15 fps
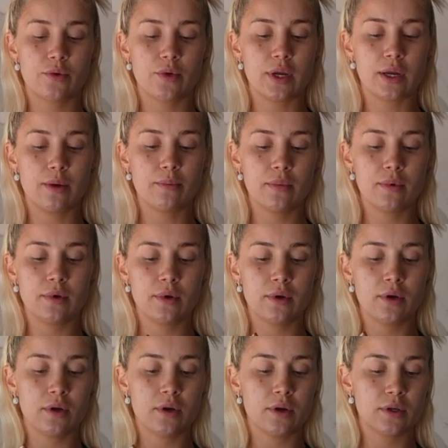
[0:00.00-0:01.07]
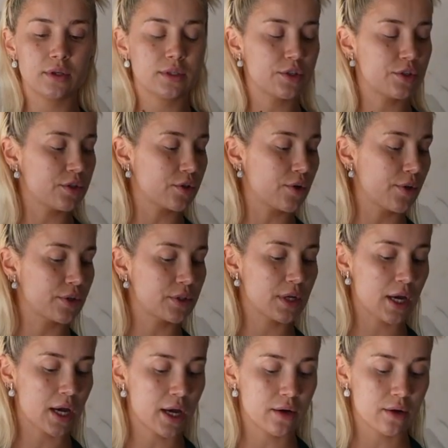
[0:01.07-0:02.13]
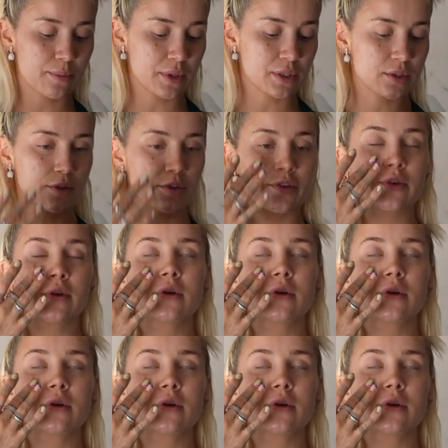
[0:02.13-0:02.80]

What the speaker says: cream. This is just going to add a bit of